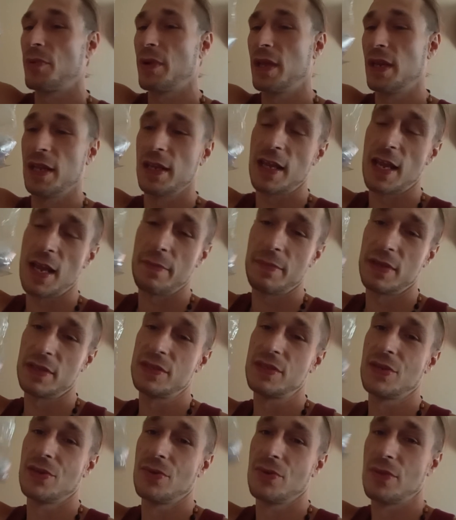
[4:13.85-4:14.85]
of weed he gave me
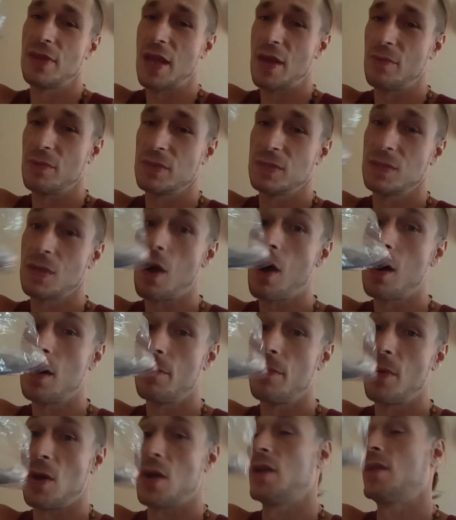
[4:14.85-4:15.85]
too that was
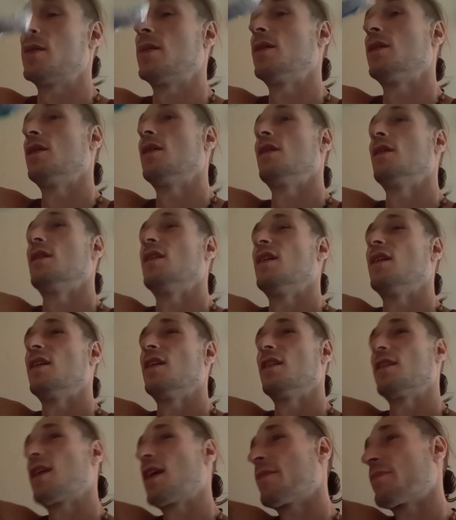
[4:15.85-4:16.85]
all bud.
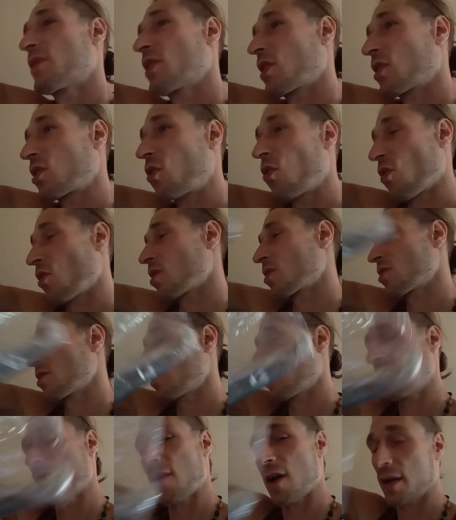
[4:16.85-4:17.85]
He gave me a
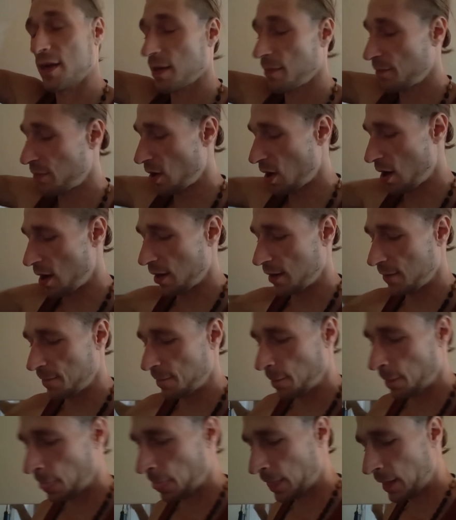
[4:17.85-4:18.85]
quarter of fucking
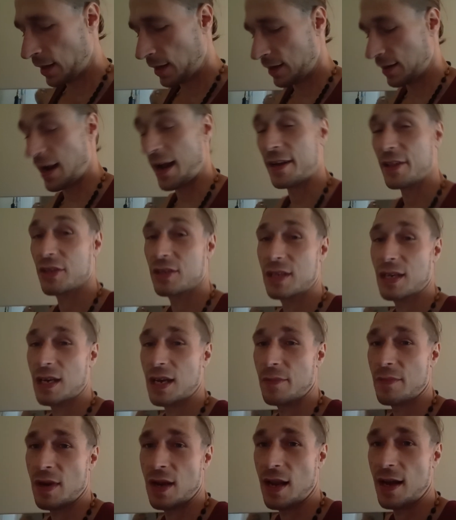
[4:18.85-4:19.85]
bud. Not only did he
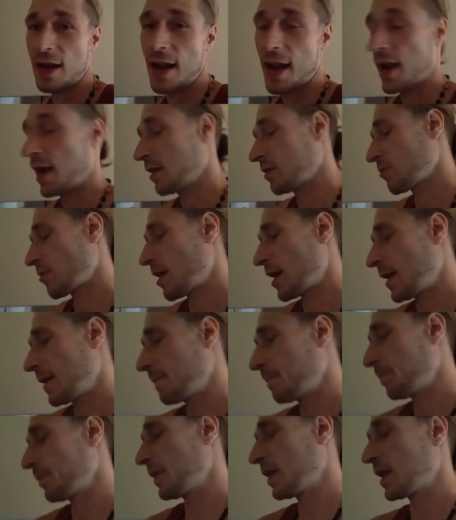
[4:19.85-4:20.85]
give me an eighth,
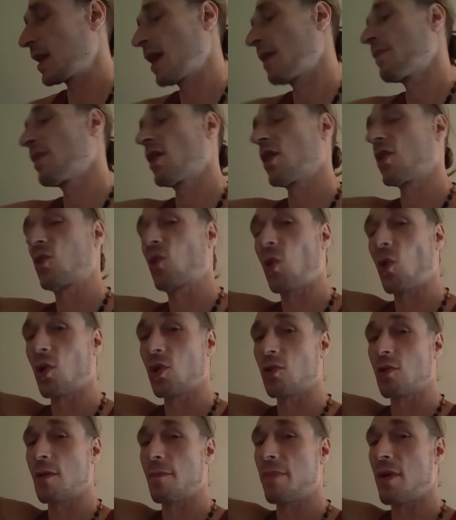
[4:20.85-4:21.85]
right? He gave me a
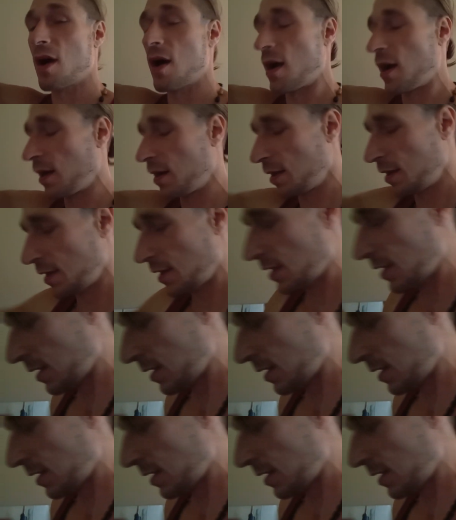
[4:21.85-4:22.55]
quarter of bud